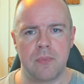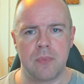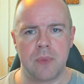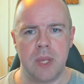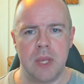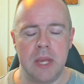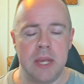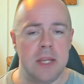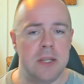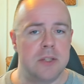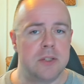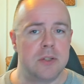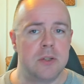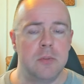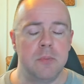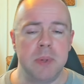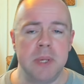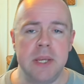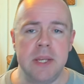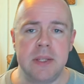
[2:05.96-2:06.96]
In 2
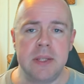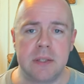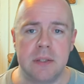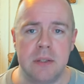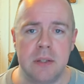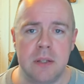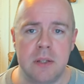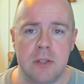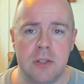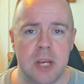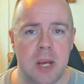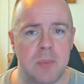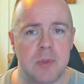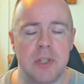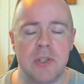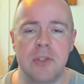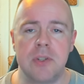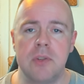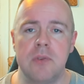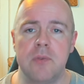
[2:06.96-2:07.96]
Peter chapter
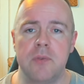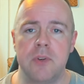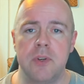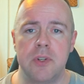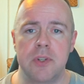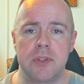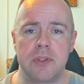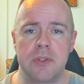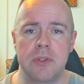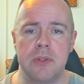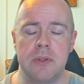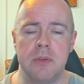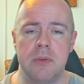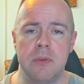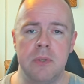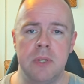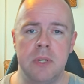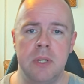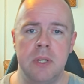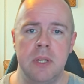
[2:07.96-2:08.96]
2 verse 2,
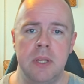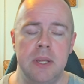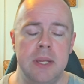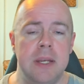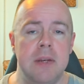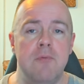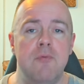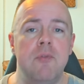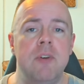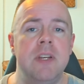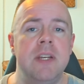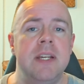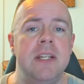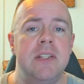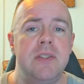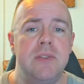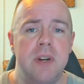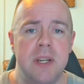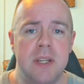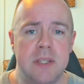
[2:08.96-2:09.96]
it
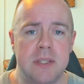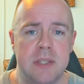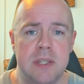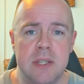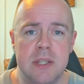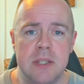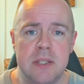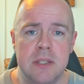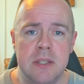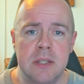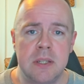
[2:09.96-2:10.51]
reiterates this.